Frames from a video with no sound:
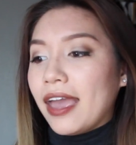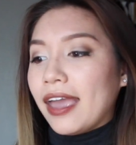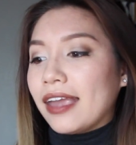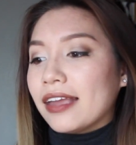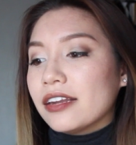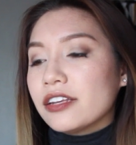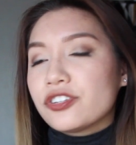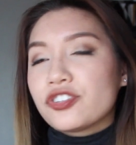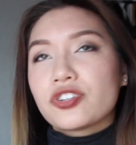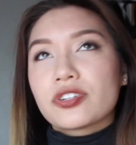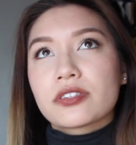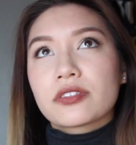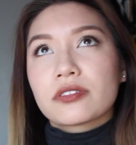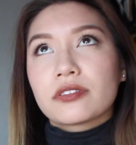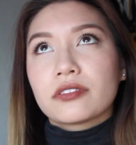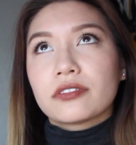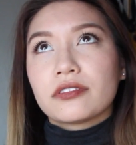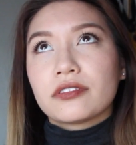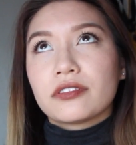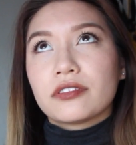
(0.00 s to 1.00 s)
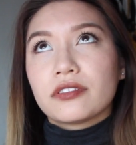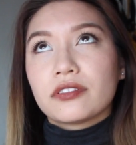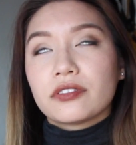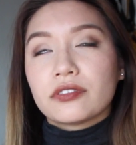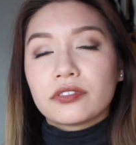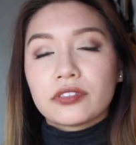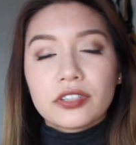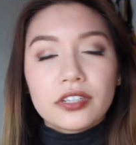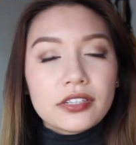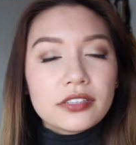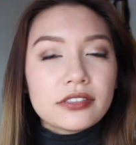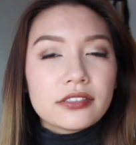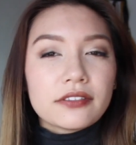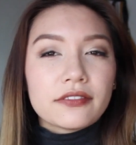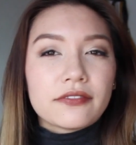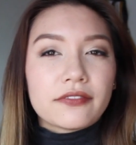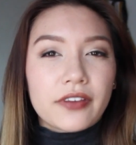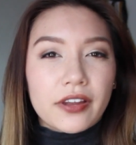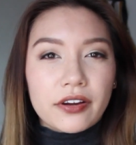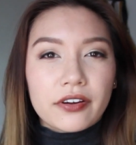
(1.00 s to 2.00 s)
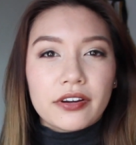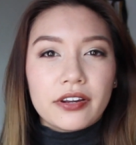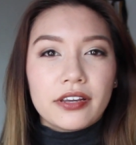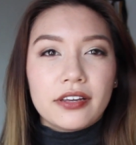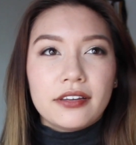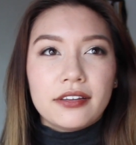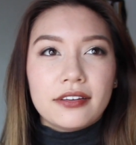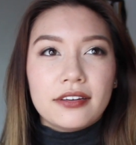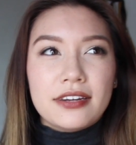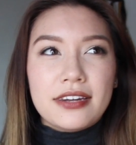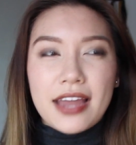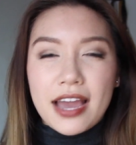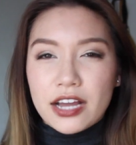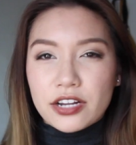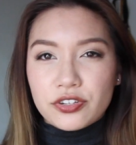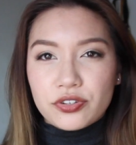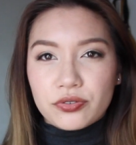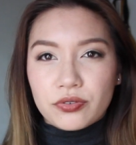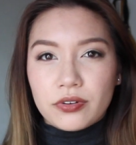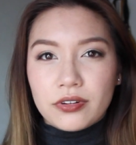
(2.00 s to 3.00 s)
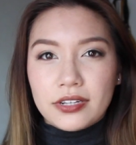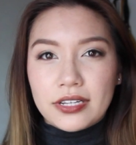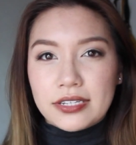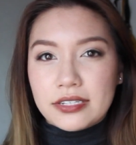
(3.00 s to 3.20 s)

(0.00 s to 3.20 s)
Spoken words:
and it just looked very natural.